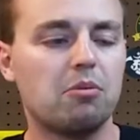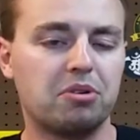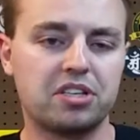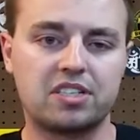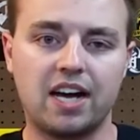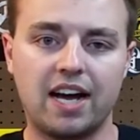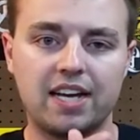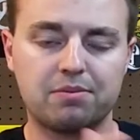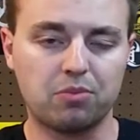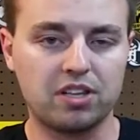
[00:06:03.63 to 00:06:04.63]
but this guy
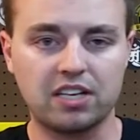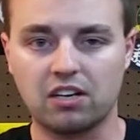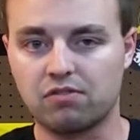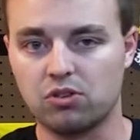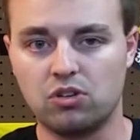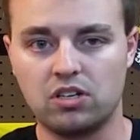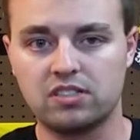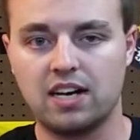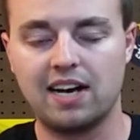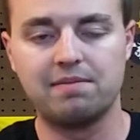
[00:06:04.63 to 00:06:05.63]
has been running that gun for a
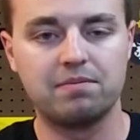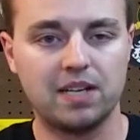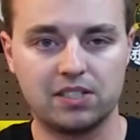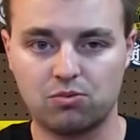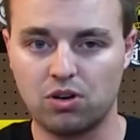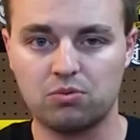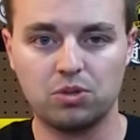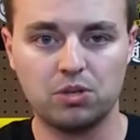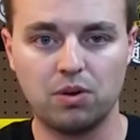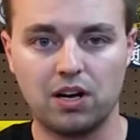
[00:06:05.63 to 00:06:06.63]
long time, and it's run
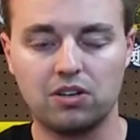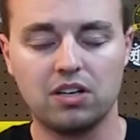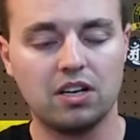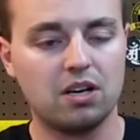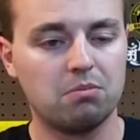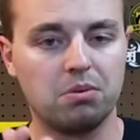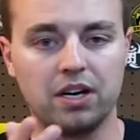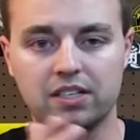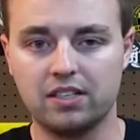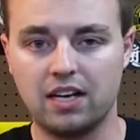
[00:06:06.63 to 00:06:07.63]
really well.
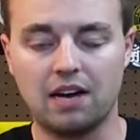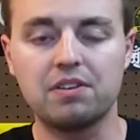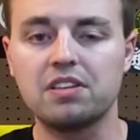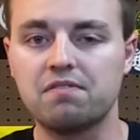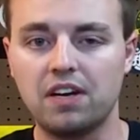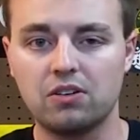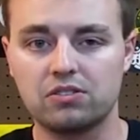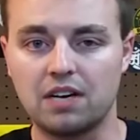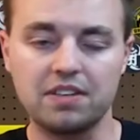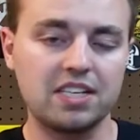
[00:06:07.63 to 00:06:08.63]
But everything
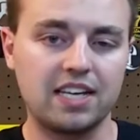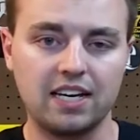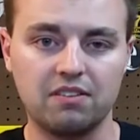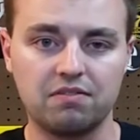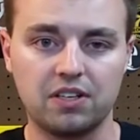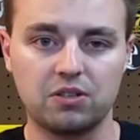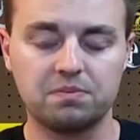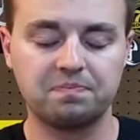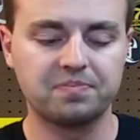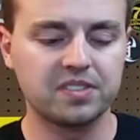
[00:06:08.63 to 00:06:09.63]
fails. Everything can fail.
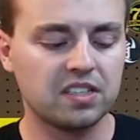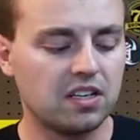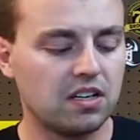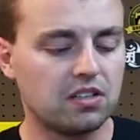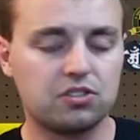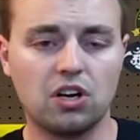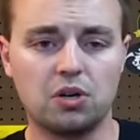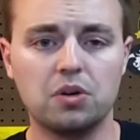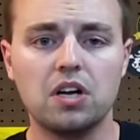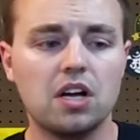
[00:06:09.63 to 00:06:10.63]

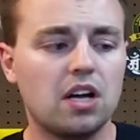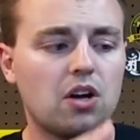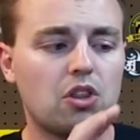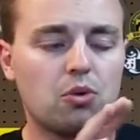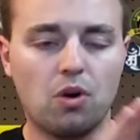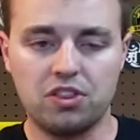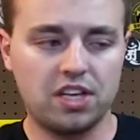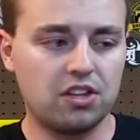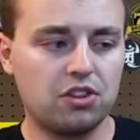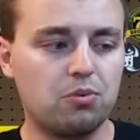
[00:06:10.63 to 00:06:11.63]
So the one
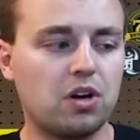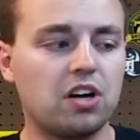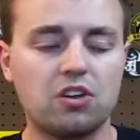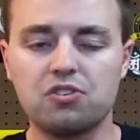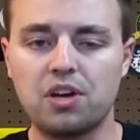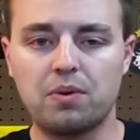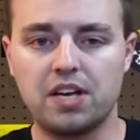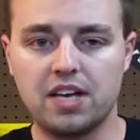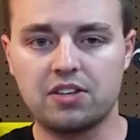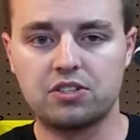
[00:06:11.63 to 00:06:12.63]
other thing I want to
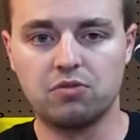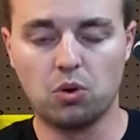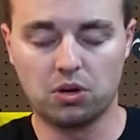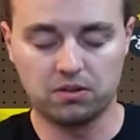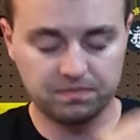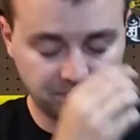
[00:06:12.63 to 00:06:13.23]
hit on the Tavor.